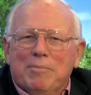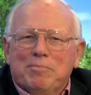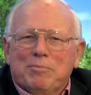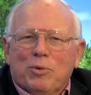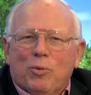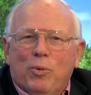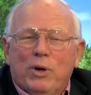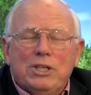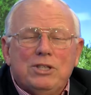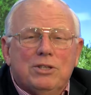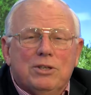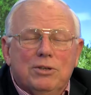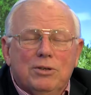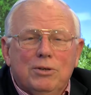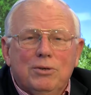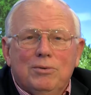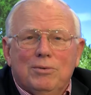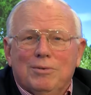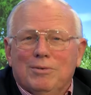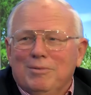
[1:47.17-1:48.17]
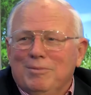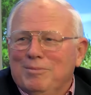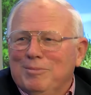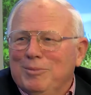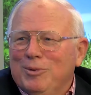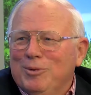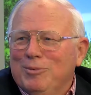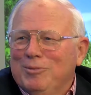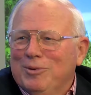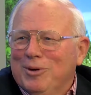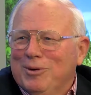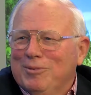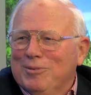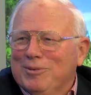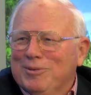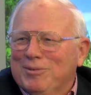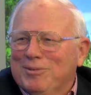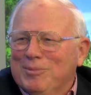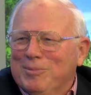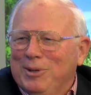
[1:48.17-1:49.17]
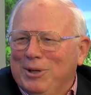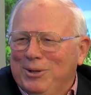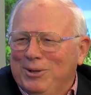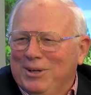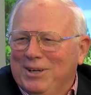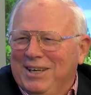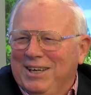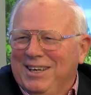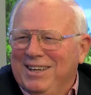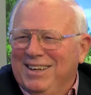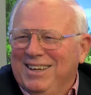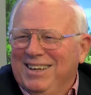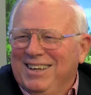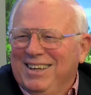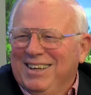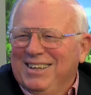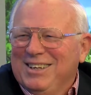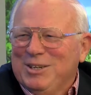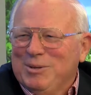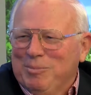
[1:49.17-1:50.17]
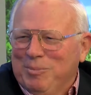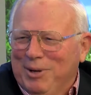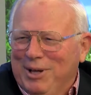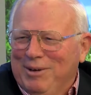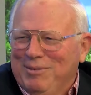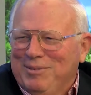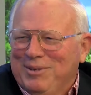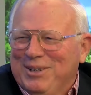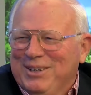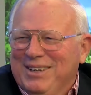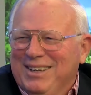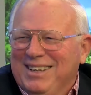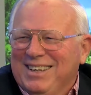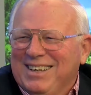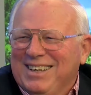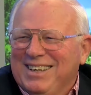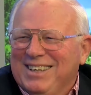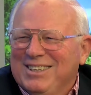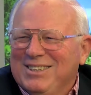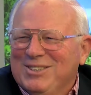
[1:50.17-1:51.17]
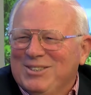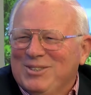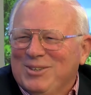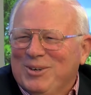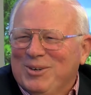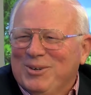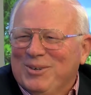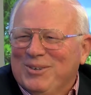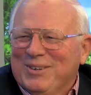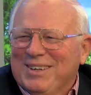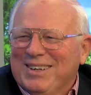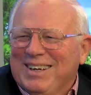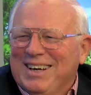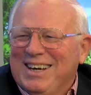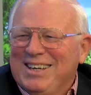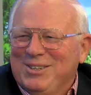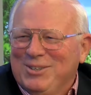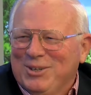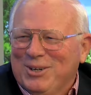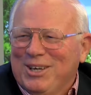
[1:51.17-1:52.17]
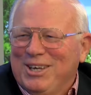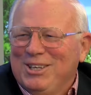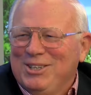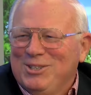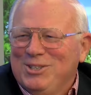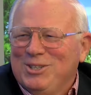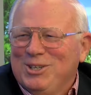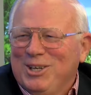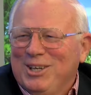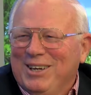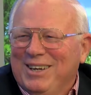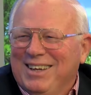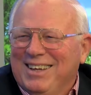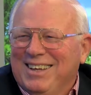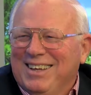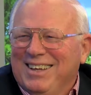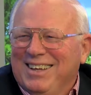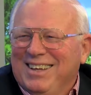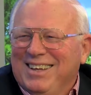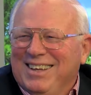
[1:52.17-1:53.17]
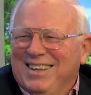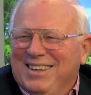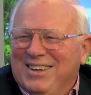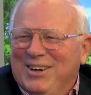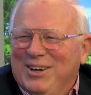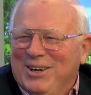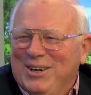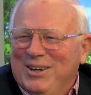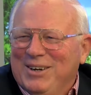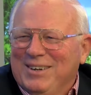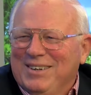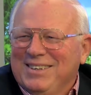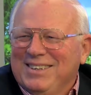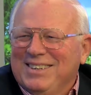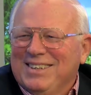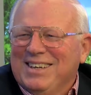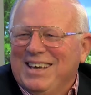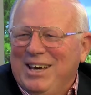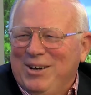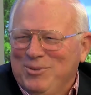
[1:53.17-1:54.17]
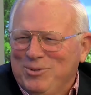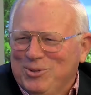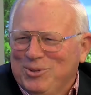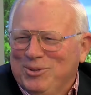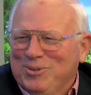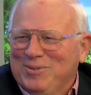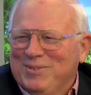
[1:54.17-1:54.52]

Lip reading: Weston Newton moved over from Hilton Head to Bluffton, and so I took his seat on council.